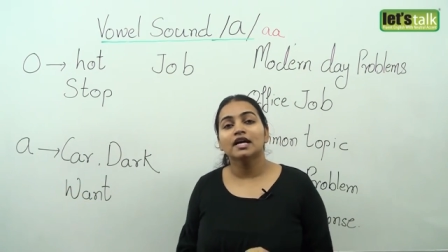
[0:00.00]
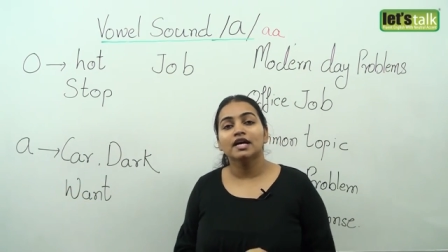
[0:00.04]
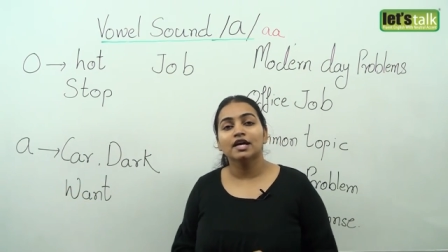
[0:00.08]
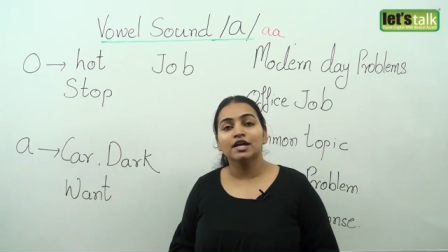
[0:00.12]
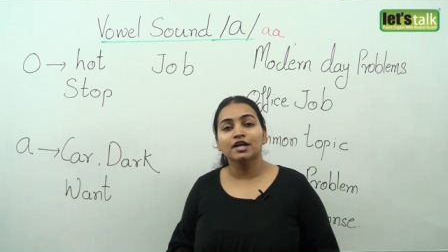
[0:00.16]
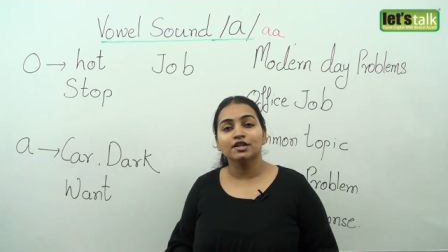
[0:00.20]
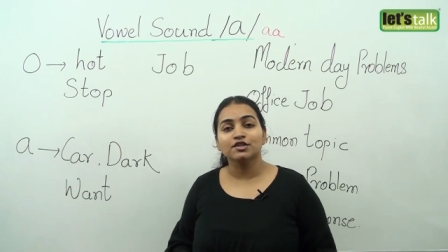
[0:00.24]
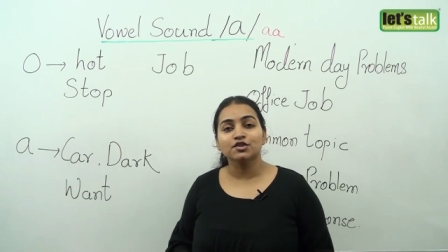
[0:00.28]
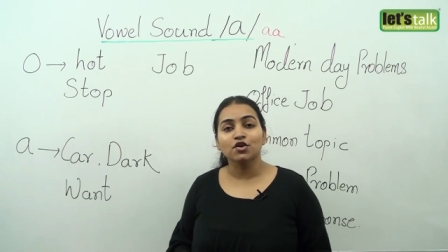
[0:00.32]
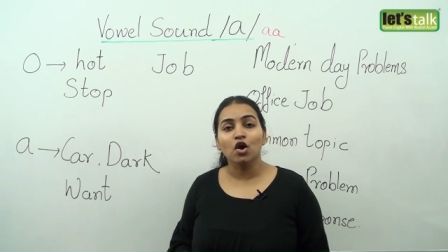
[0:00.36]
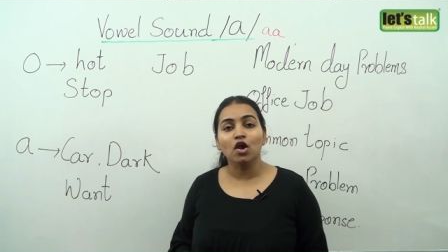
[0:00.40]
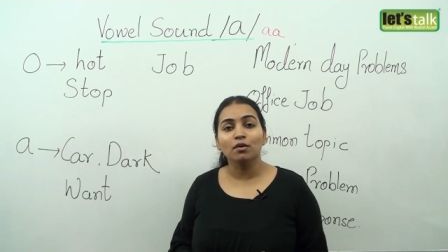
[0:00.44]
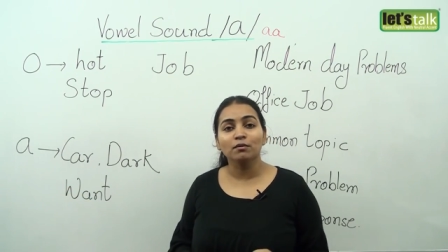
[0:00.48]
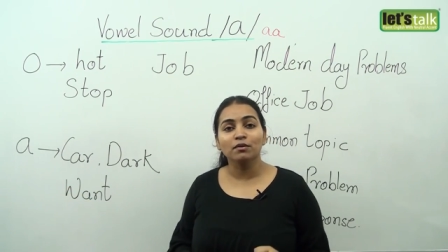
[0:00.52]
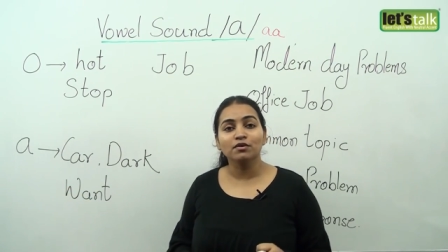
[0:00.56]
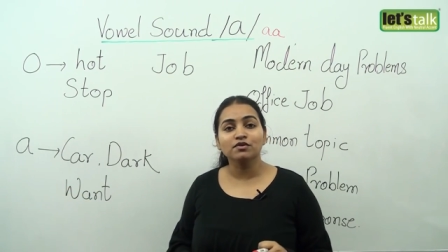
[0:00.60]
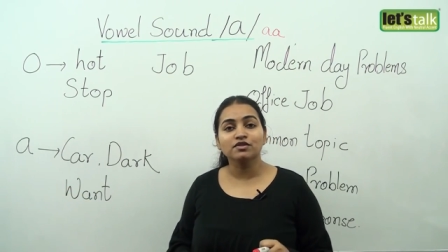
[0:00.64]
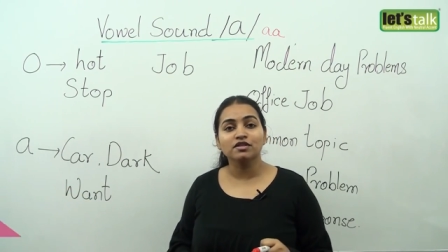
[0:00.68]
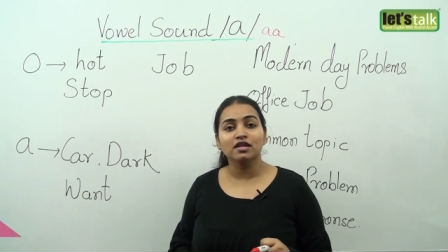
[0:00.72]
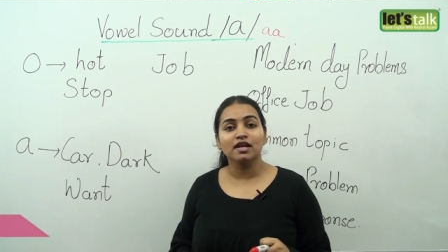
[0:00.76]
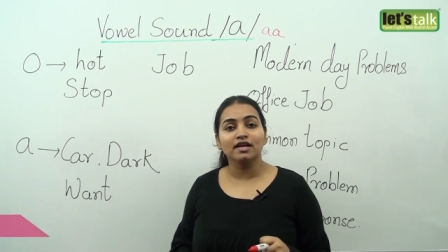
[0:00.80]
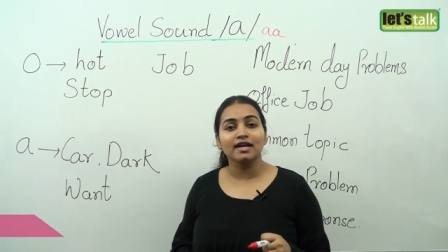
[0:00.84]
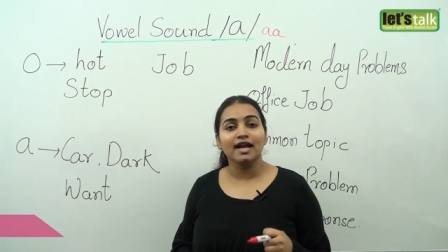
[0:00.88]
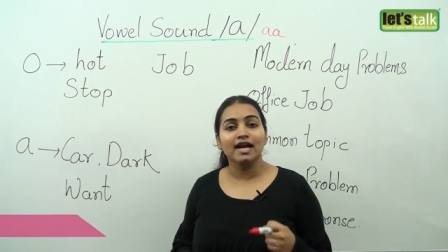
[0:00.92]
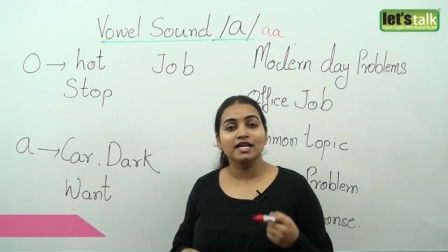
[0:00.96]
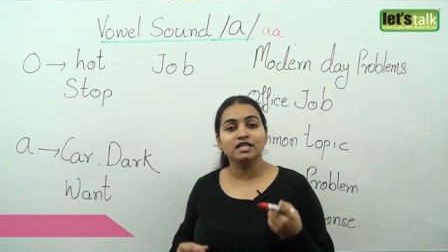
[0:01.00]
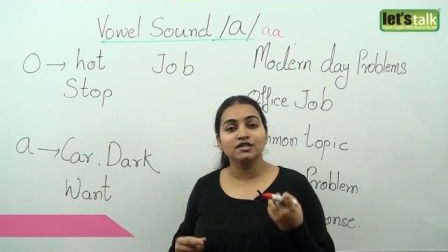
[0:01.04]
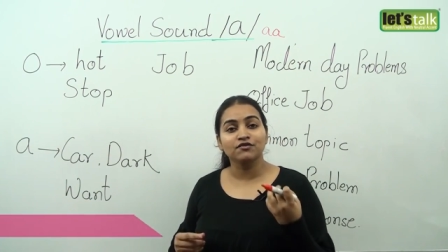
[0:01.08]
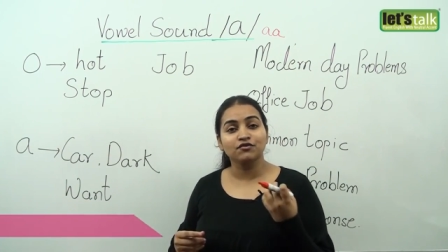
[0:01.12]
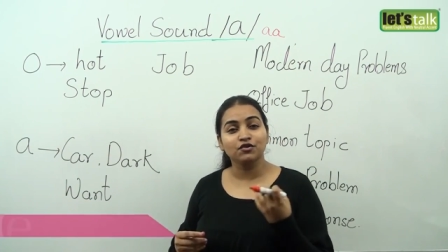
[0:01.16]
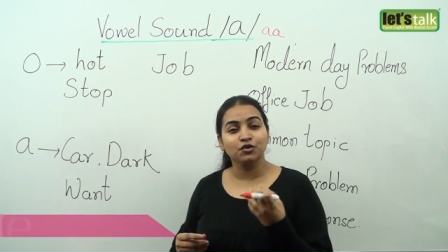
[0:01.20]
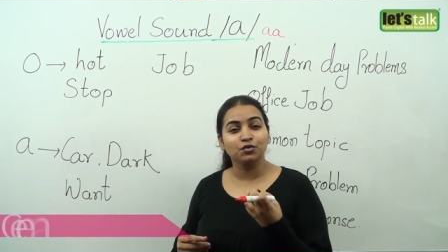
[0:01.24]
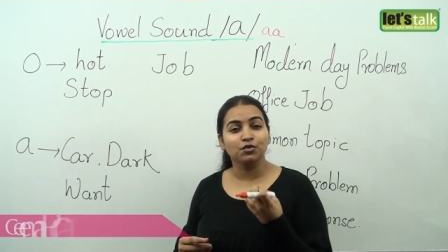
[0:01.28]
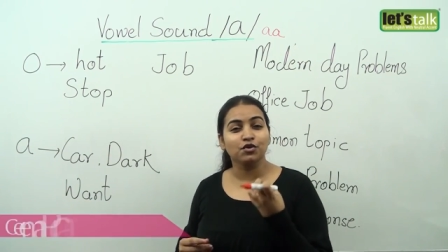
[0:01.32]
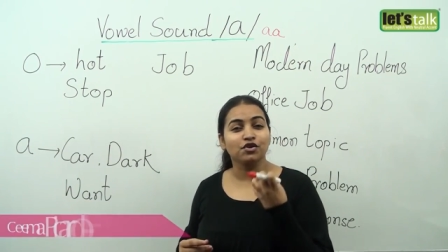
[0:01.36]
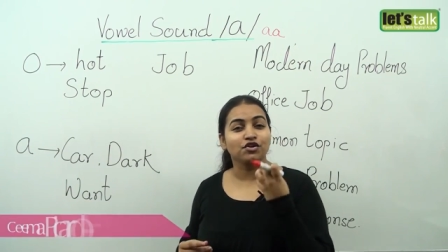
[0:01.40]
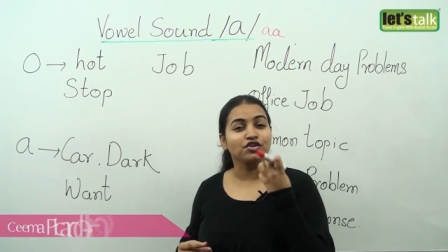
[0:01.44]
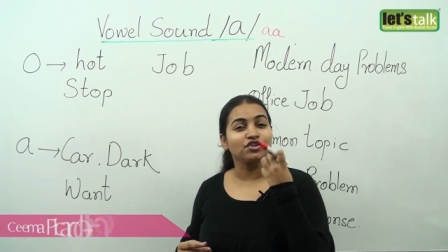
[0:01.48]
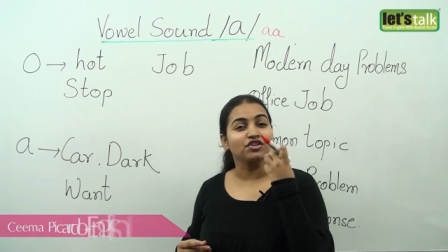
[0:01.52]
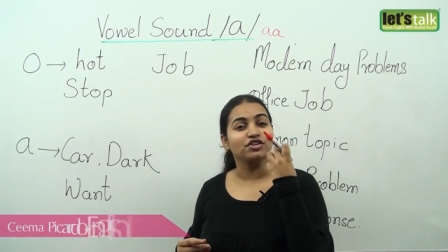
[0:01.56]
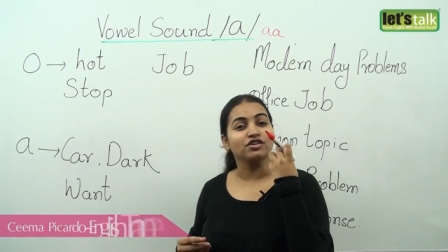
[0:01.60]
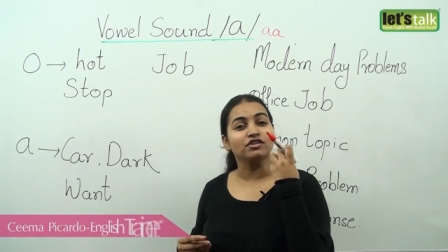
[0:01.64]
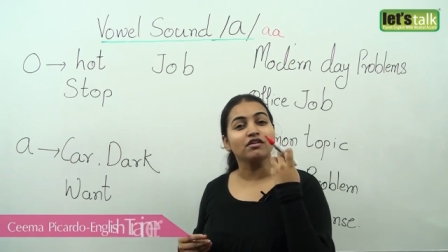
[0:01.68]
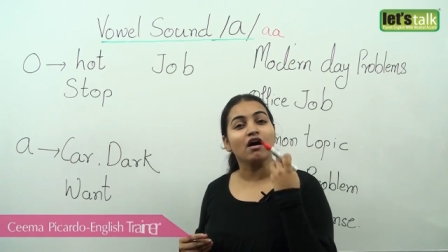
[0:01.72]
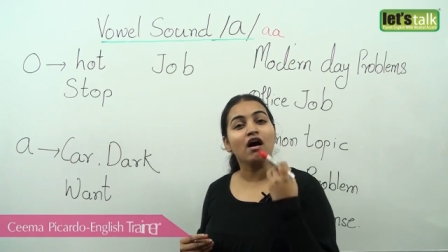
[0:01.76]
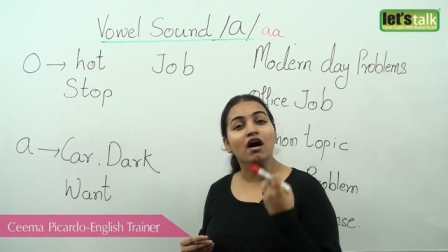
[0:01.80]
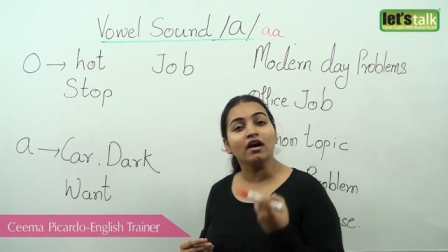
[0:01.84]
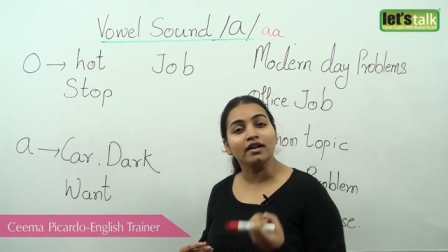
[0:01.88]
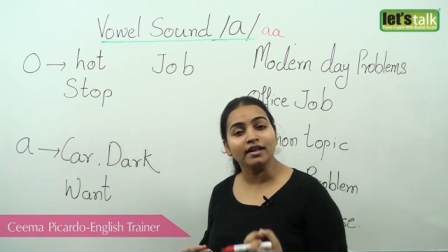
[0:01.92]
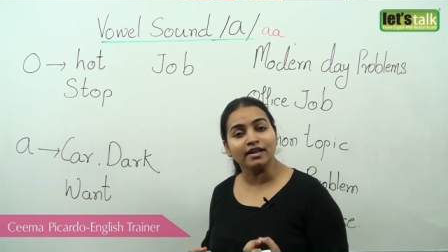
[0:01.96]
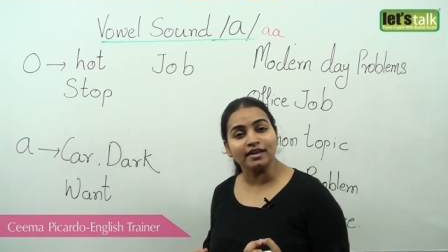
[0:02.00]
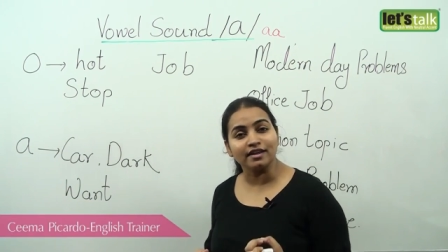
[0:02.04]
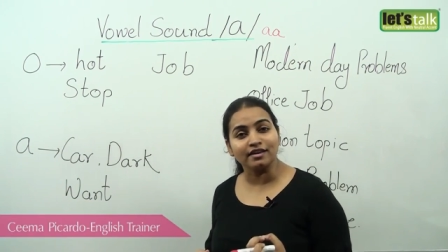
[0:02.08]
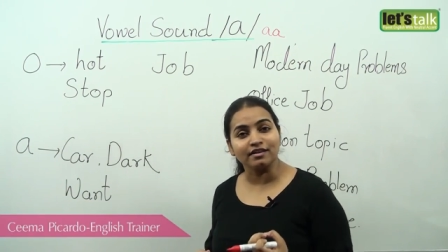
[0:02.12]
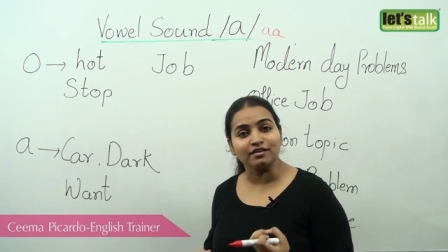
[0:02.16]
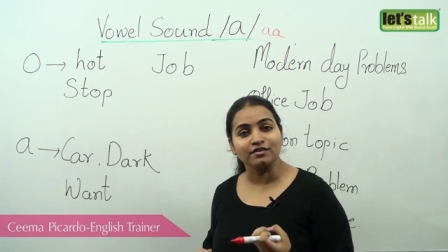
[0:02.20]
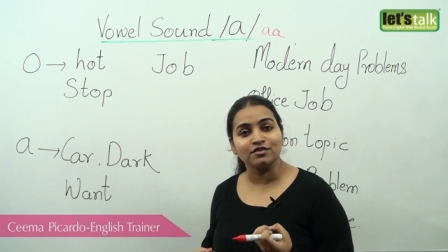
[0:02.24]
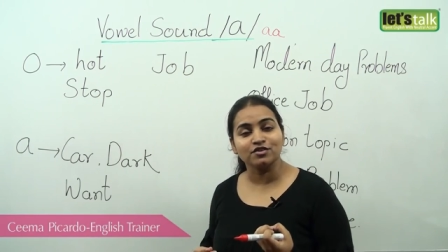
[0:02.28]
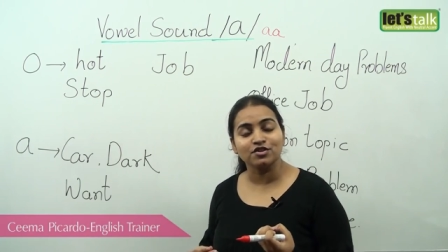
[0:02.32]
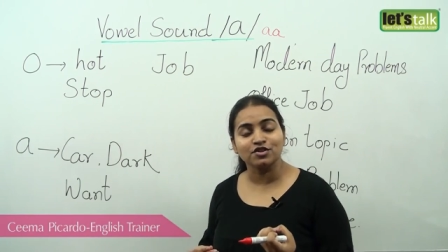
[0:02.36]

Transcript: it's almost like as if you were yawning.